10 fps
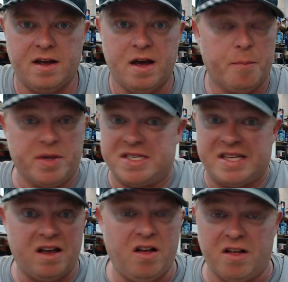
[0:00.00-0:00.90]
But
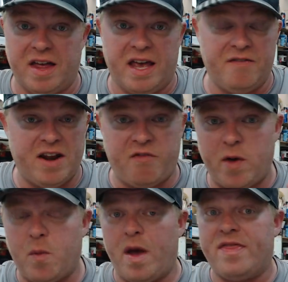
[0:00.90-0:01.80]
still, even if
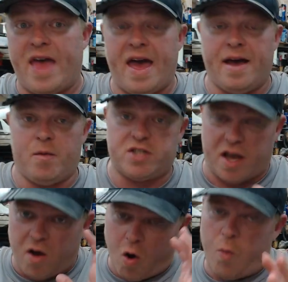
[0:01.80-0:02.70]
we win that, which I
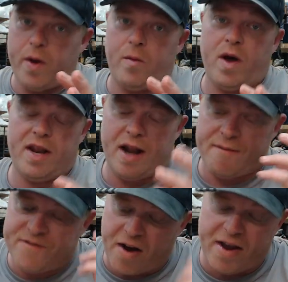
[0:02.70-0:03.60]
hope we win, and
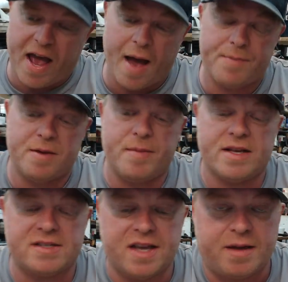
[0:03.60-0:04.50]
I'm very
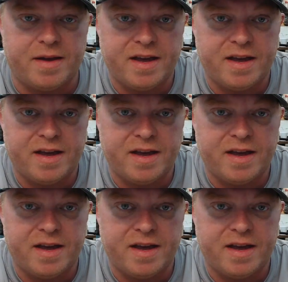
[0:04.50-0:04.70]
optimistic,